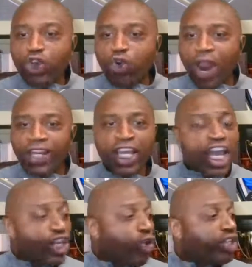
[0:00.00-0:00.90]
You created.
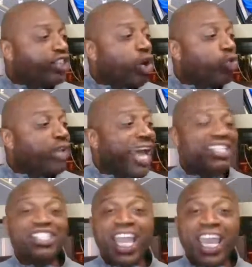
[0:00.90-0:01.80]
You can sow
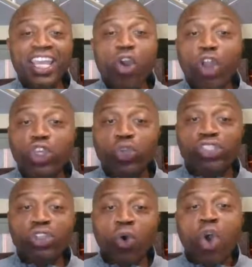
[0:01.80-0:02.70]
nightshade or you
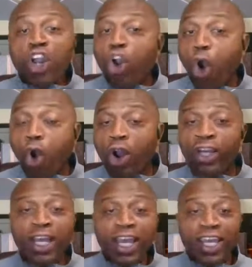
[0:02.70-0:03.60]
can sow
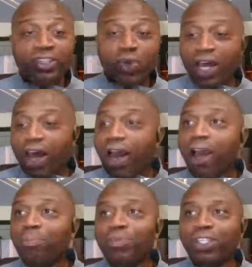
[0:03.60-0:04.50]
corn, is what
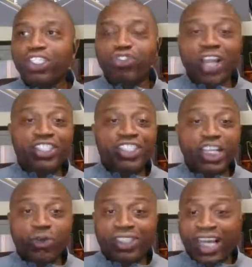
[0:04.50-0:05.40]
the Stranger
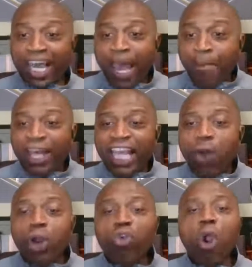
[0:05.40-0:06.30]
Secret said, and
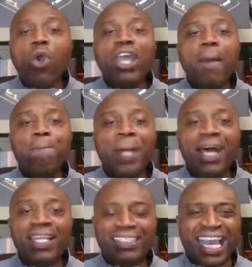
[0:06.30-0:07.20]
they will grow in
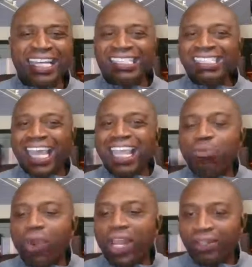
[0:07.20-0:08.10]
abundance at the
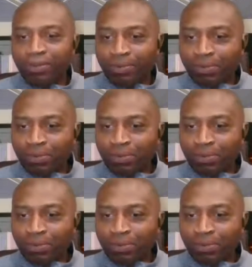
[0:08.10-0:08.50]
same rate.